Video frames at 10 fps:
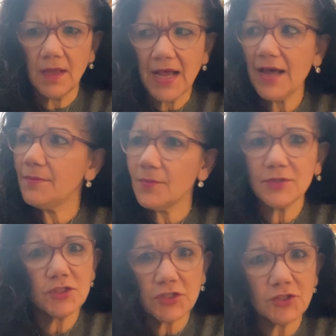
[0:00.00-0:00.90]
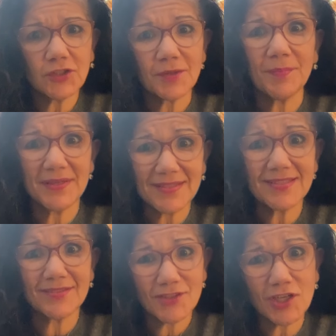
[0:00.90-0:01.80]
How about when she took the
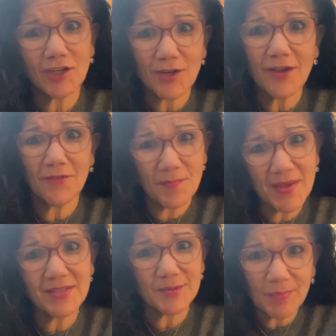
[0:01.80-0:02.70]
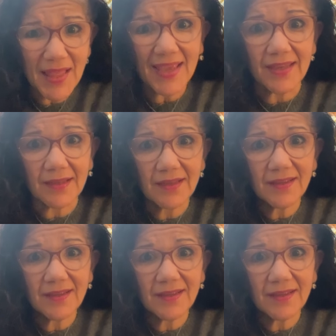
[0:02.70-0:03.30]
pieces of chicken off of Ben's plate?